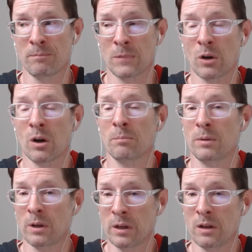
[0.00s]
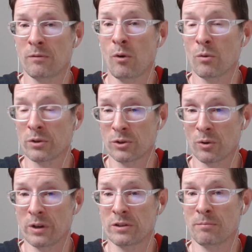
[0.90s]
There are plenty of horror
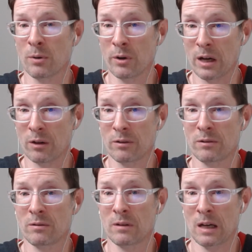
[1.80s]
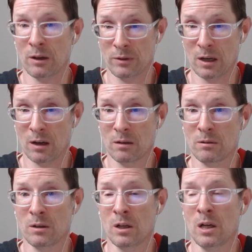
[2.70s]
stories of burnout out there
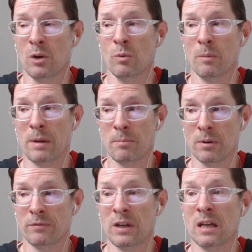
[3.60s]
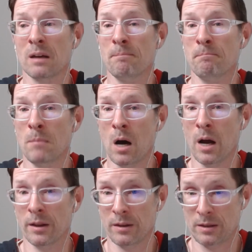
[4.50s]
where people have taken
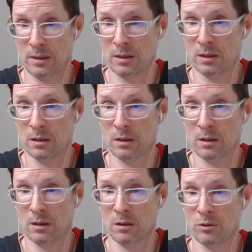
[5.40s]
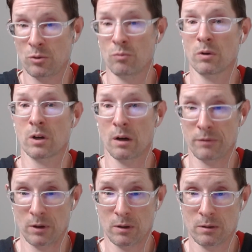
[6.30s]
months to
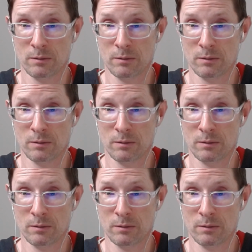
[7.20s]
recover.